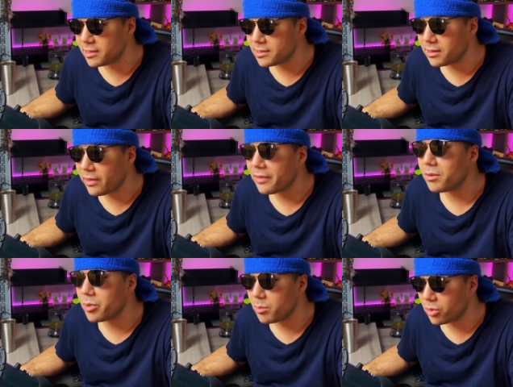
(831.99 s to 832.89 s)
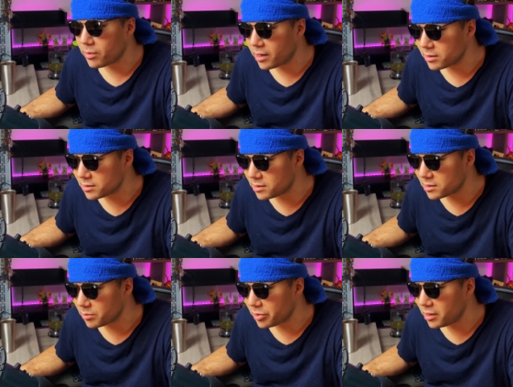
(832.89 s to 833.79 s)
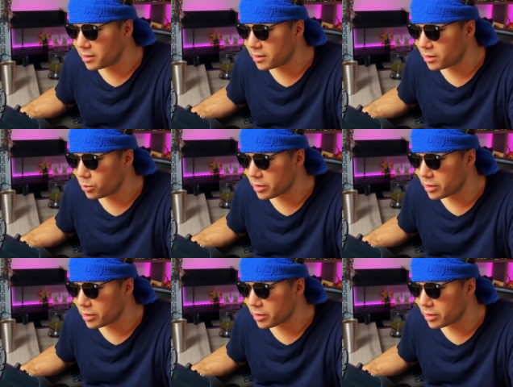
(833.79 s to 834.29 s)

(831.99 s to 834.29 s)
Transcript: isn't that the people around us disappeared.